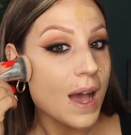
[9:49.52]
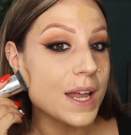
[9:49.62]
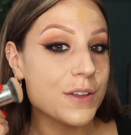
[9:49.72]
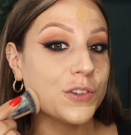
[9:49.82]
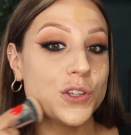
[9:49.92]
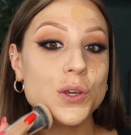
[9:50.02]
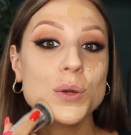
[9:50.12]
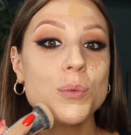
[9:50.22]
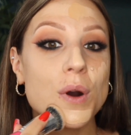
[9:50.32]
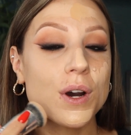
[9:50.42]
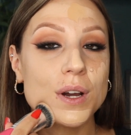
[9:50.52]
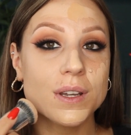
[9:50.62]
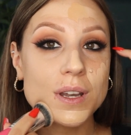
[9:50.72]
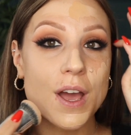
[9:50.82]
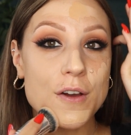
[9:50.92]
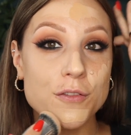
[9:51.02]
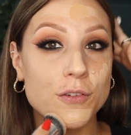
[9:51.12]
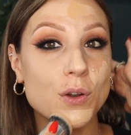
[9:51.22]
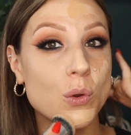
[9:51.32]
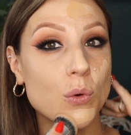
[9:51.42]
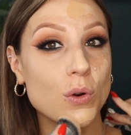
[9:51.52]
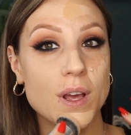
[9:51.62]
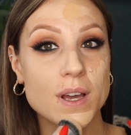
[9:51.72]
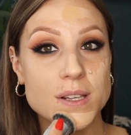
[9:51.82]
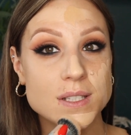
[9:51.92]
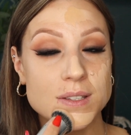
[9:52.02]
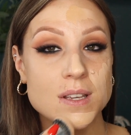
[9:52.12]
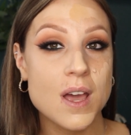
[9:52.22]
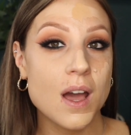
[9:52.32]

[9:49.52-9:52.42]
And if you want a flawless